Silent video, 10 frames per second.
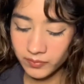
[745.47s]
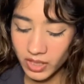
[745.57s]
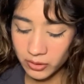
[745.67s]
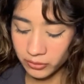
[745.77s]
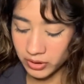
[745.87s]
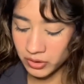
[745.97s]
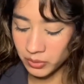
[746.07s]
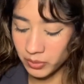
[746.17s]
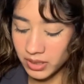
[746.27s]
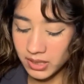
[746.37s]

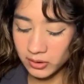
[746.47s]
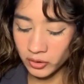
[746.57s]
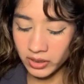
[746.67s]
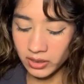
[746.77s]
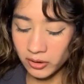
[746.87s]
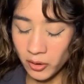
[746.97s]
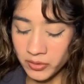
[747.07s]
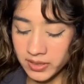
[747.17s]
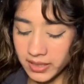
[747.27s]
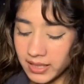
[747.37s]
Gratuity, looking
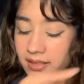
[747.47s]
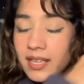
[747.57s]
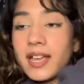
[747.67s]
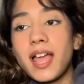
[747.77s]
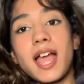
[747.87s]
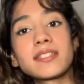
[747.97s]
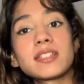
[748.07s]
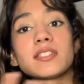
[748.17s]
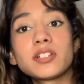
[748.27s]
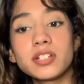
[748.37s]
closely. I
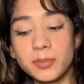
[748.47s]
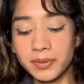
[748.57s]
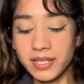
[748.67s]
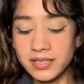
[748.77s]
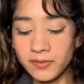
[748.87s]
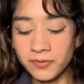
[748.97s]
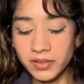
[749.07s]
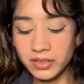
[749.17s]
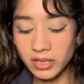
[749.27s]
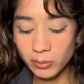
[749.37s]
think they're in a place of
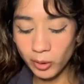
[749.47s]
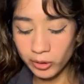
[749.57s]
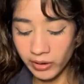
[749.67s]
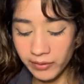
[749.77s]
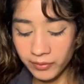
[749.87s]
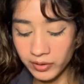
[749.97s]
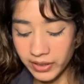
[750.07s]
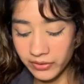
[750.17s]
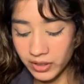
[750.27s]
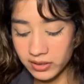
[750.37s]
feeling more grateful
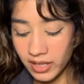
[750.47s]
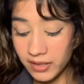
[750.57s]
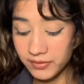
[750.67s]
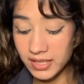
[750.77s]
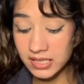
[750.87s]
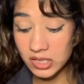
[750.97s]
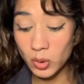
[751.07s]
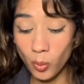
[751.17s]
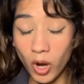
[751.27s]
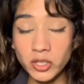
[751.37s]
in their life. They
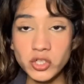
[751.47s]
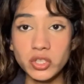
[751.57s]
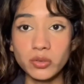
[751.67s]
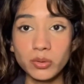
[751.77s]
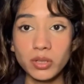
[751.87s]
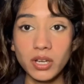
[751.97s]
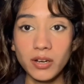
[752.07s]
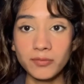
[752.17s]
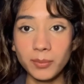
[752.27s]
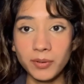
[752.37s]
still watch you
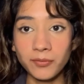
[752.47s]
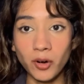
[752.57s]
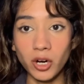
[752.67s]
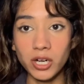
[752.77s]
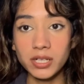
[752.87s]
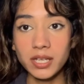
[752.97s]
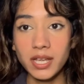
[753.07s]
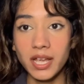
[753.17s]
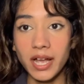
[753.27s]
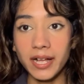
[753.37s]
from afar,
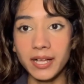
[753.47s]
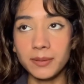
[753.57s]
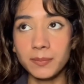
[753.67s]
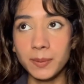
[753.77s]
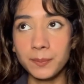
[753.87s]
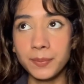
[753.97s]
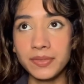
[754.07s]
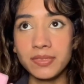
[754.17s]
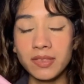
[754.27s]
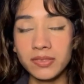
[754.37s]
but
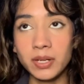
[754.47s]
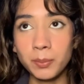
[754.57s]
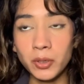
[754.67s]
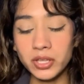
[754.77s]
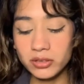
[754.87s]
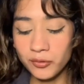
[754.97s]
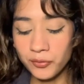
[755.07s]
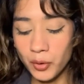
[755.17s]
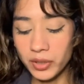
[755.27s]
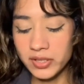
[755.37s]
they're putting their
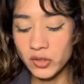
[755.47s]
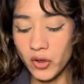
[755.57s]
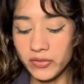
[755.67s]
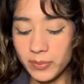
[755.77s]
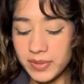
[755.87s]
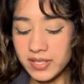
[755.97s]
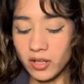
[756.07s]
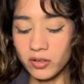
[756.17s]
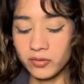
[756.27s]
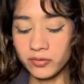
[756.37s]
focus on
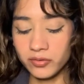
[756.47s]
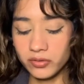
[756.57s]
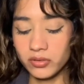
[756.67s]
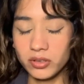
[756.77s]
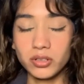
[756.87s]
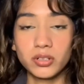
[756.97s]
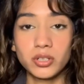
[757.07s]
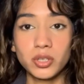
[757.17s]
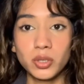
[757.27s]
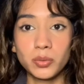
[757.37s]
themselves.
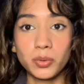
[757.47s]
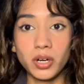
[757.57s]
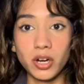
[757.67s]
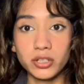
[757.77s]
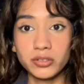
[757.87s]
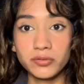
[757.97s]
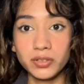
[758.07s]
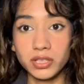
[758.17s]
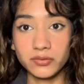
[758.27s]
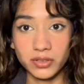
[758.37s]
What are you
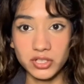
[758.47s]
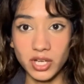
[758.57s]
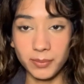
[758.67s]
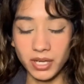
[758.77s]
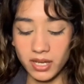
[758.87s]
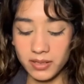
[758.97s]
feeling for the Gemini?